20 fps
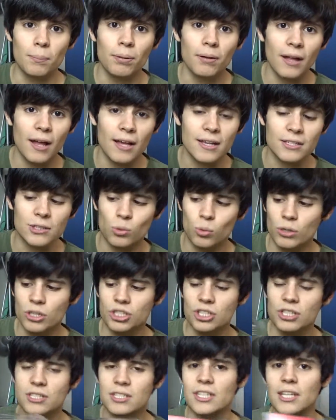Plus,
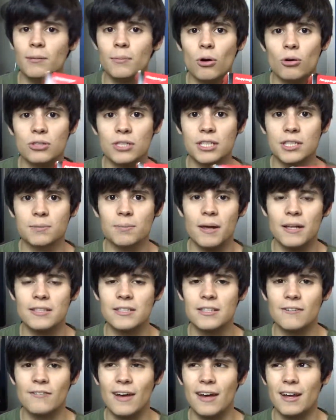which is the most
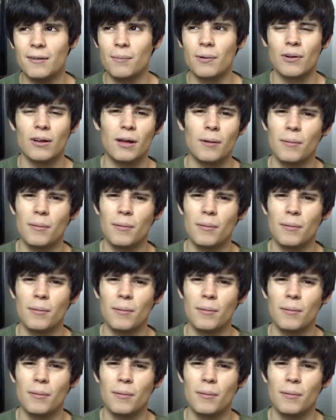expensive at,